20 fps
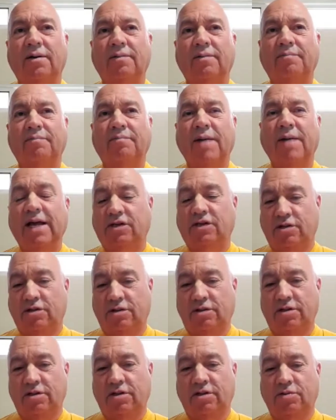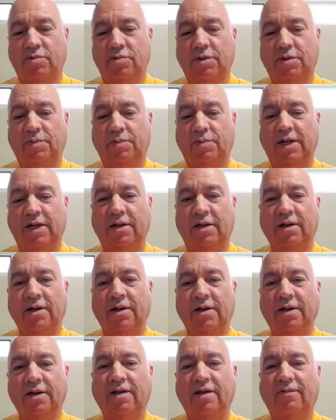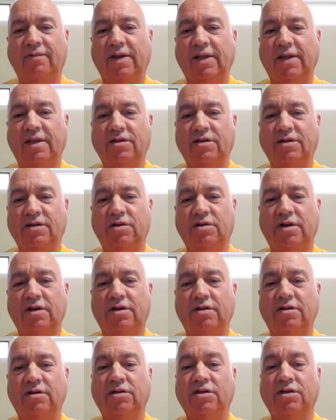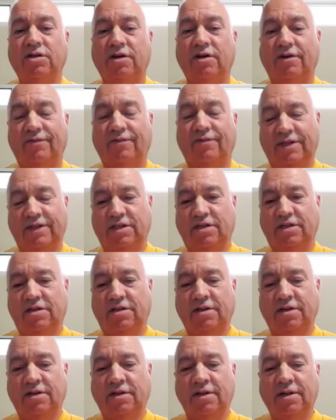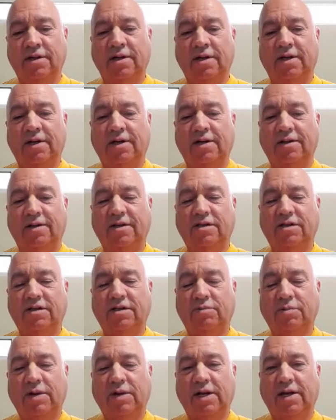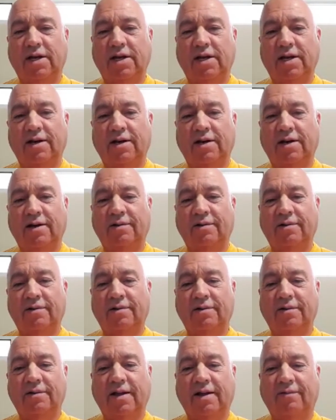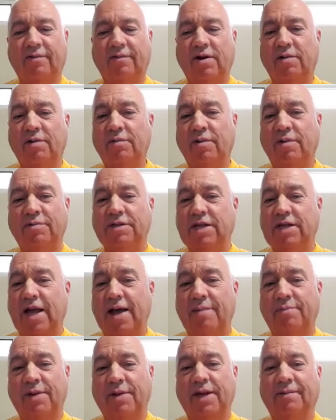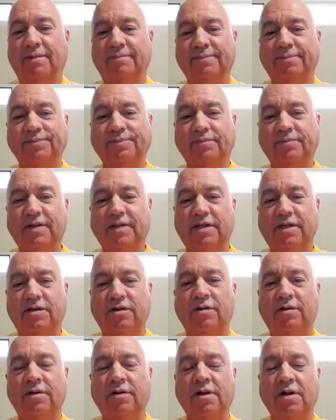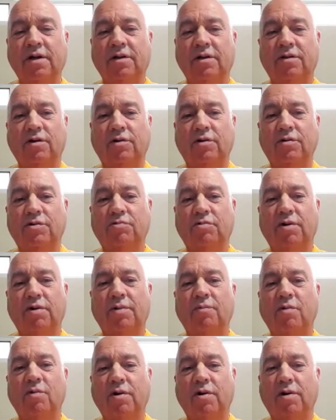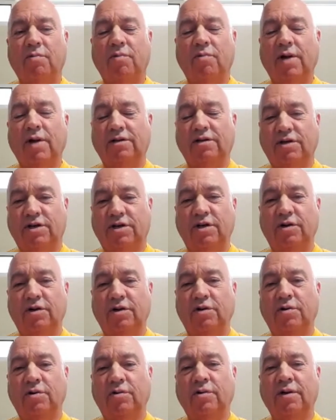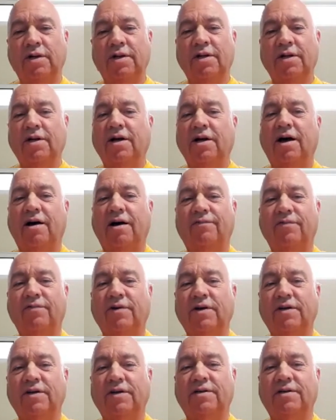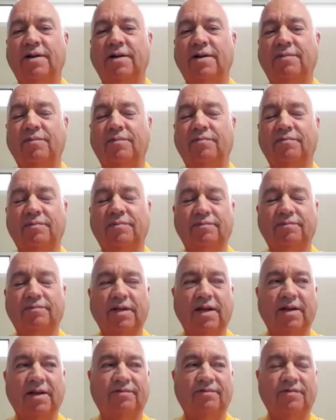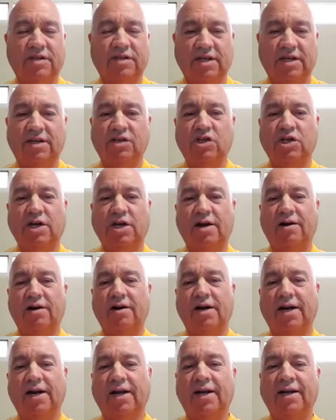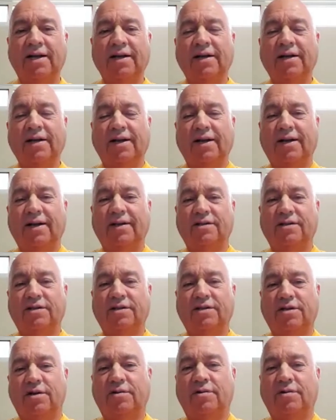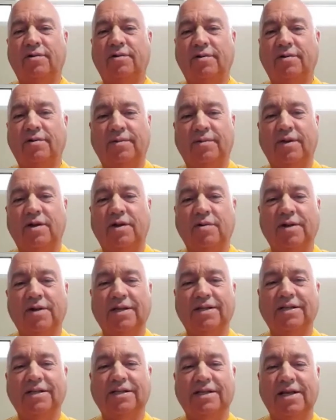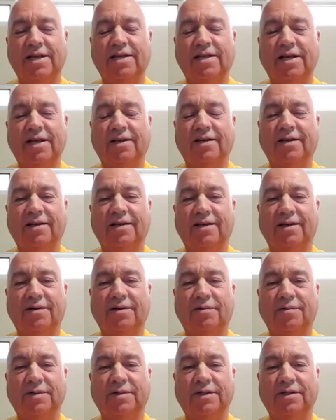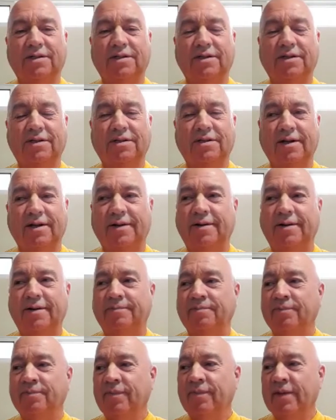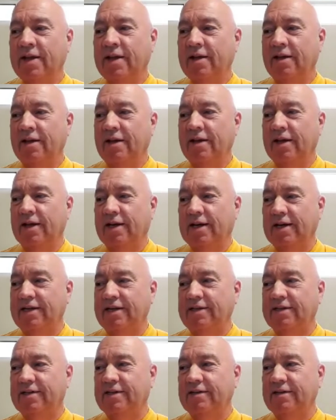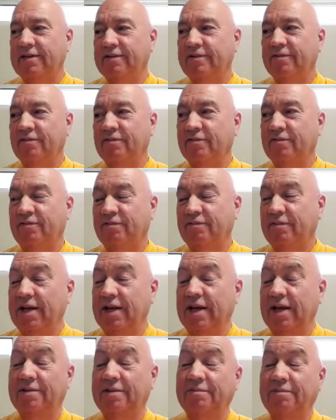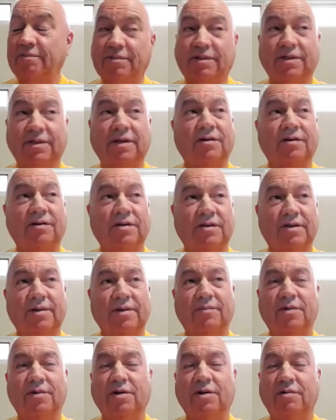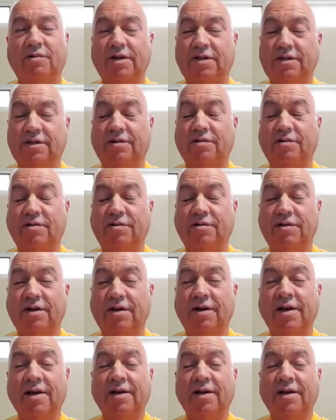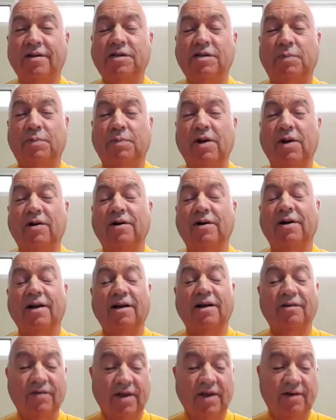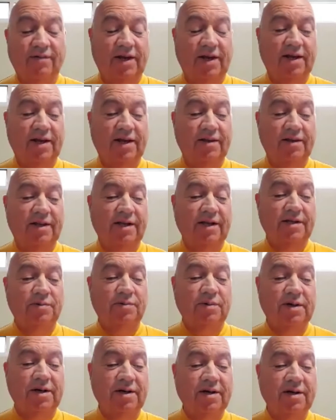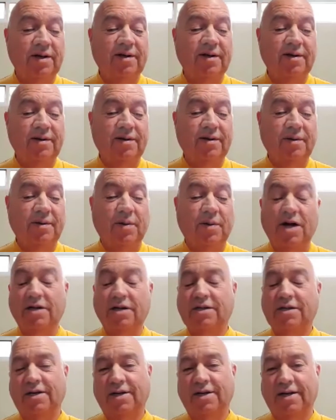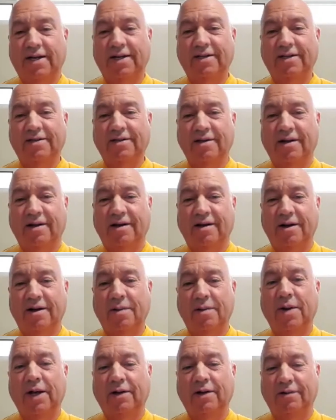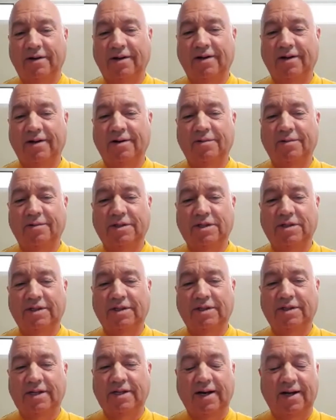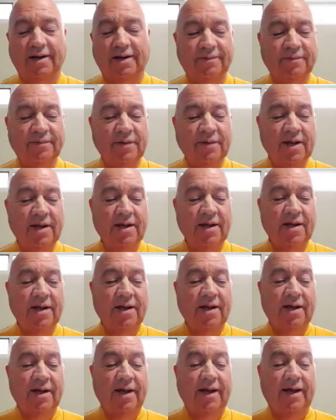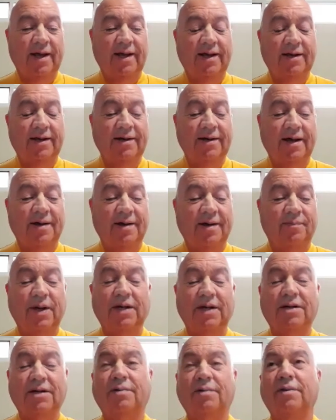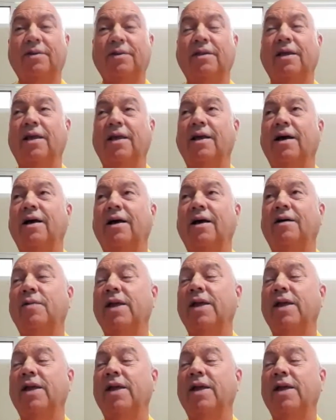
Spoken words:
Masters would be giving this to their servants, and in this way, everyone was happy. So those who were more well-to-do offered some gifts in charity, and so you can see that there was this, at least, still to some degree, still goes on, the spirit of giving, and that's what the Boxing Day is all about, which is today. And but the we